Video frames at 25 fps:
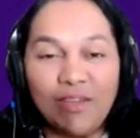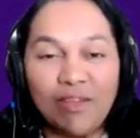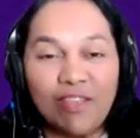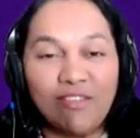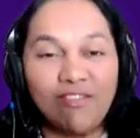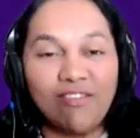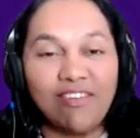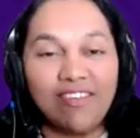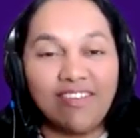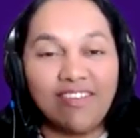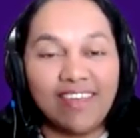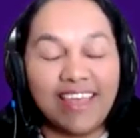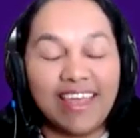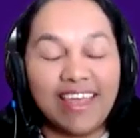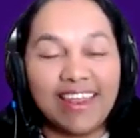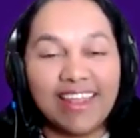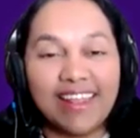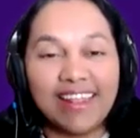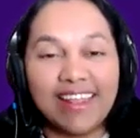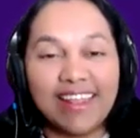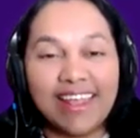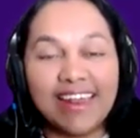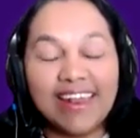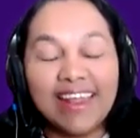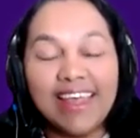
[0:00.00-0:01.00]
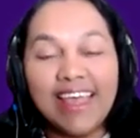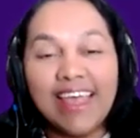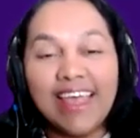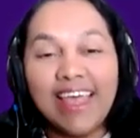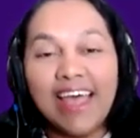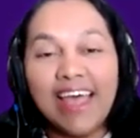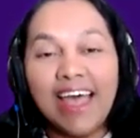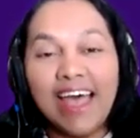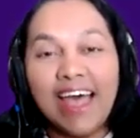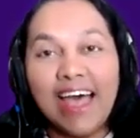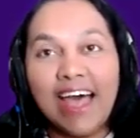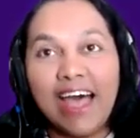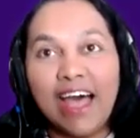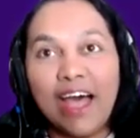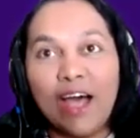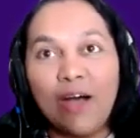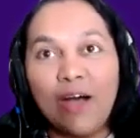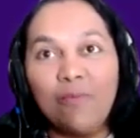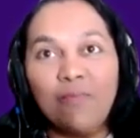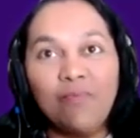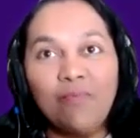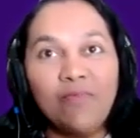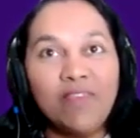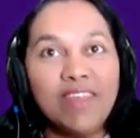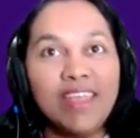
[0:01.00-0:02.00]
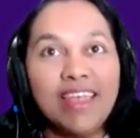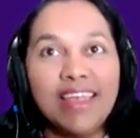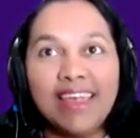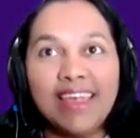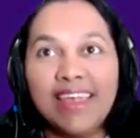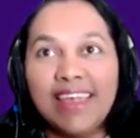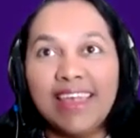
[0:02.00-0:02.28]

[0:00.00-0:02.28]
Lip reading: thanks so much for sharing that. Um,